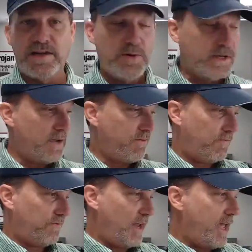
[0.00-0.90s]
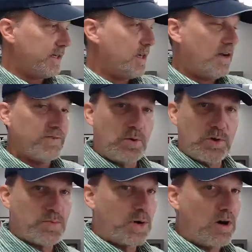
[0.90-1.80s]
You can have a flat golf
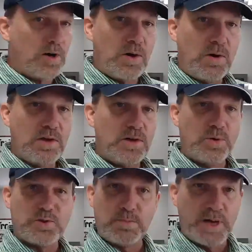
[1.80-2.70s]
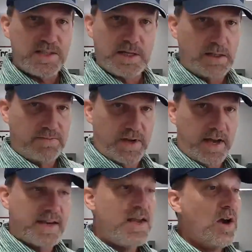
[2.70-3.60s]
course where all the holes are basically
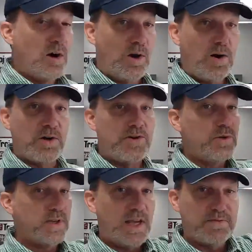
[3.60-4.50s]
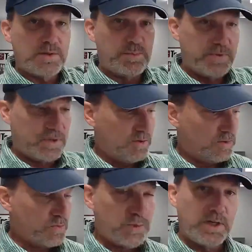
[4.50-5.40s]
flat, or you can have some, you know,
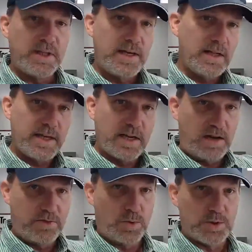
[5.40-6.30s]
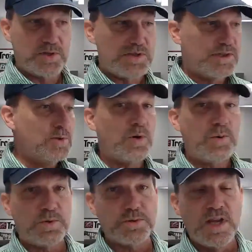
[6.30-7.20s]
really hilly golf courses, don't
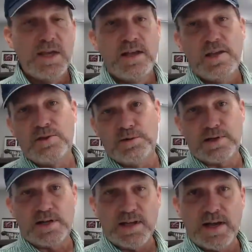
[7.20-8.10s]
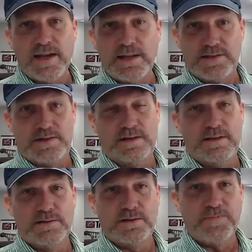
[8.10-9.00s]
want your clients,
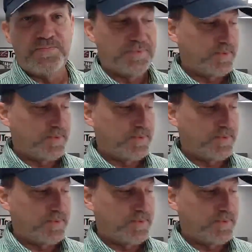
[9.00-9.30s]
you know,